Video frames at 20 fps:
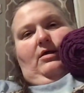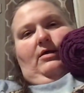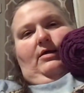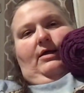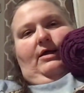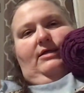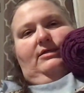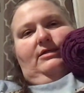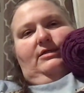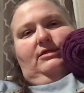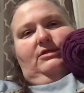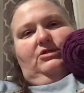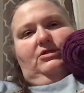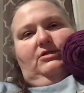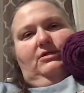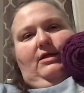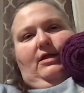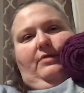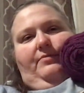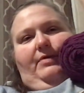Because this is
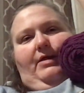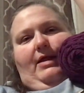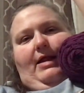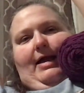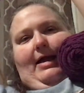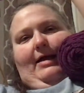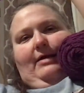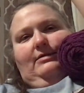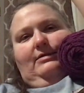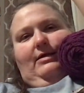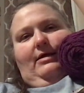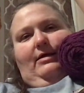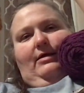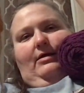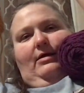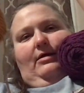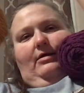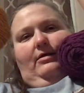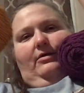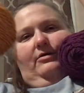just going to be an accent
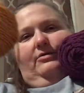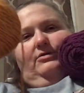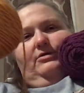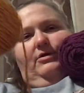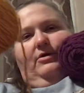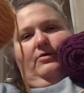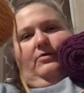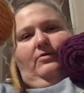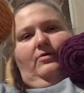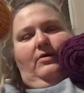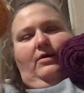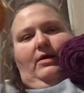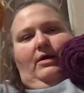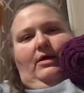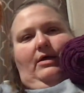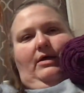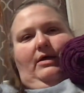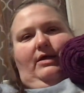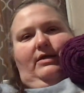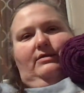color, so
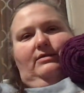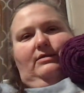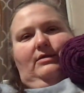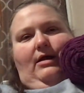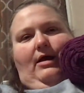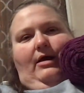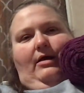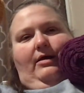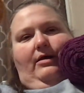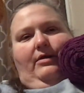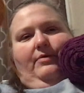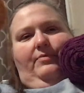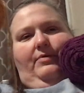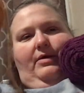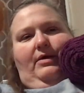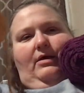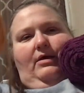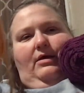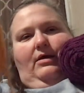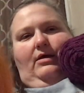it's not going to
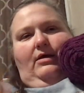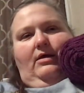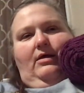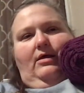be